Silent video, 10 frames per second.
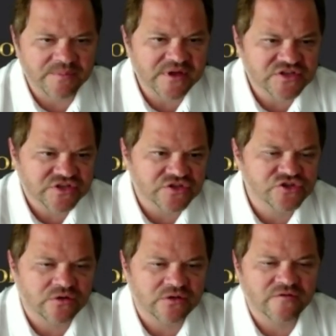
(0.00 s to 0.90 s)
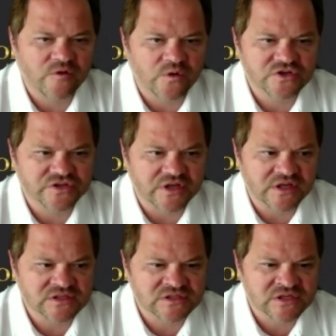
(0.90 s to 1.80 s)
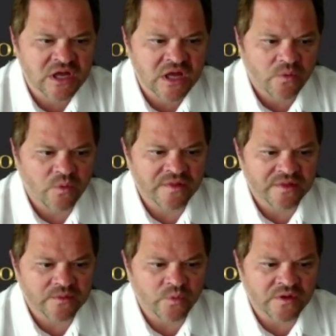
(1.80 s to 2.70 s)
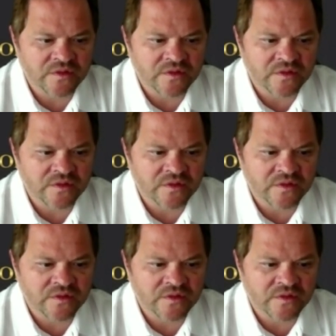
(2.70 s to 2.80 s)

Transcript: The biggest concern, of course, is when